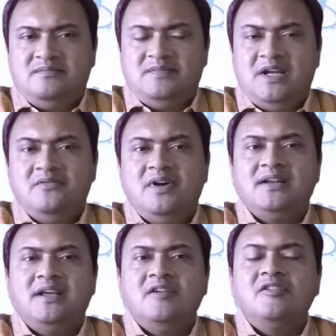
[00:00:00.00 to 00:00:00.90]
And
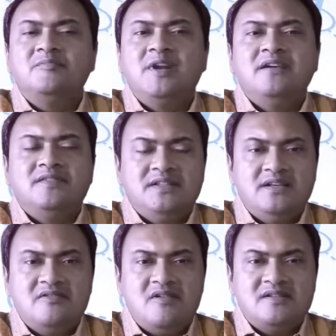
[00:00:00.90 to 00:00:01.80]
one cannot play with the
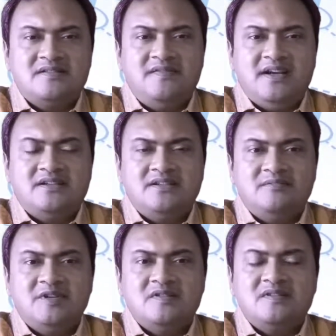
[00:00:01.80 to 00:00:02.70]
cost factor
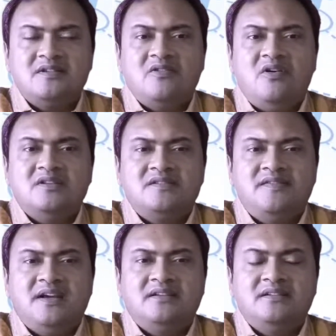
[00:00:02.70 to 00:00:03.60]
because cost
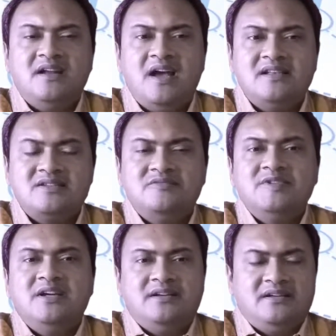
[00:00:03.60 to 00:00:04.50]
factor has to
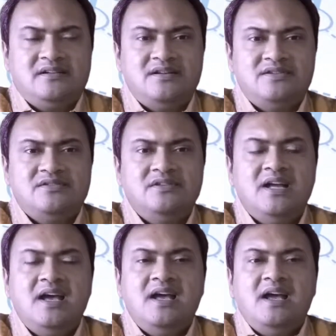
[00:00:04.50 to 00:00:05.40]
be under control,
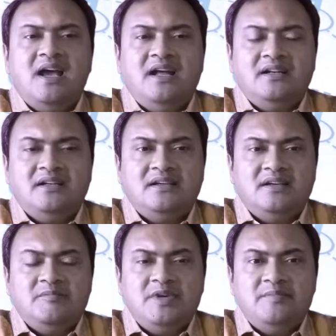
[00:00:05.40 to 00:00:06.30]
and
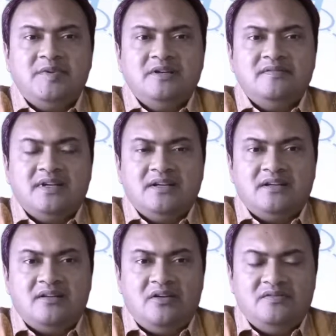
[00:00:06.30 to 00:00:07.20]
people
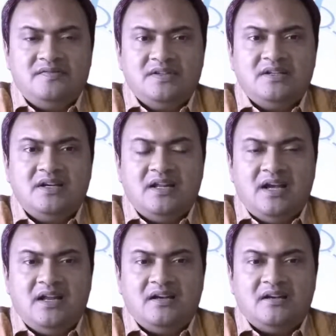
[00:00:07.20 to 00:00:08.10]
when offered
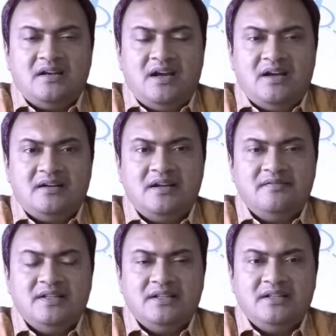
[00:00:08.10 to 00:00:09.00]
and are
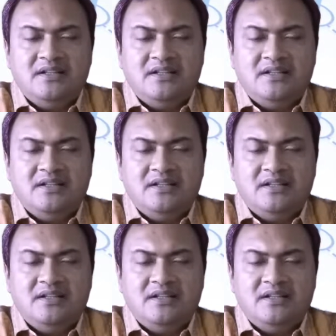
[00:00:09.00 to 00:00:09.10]
given,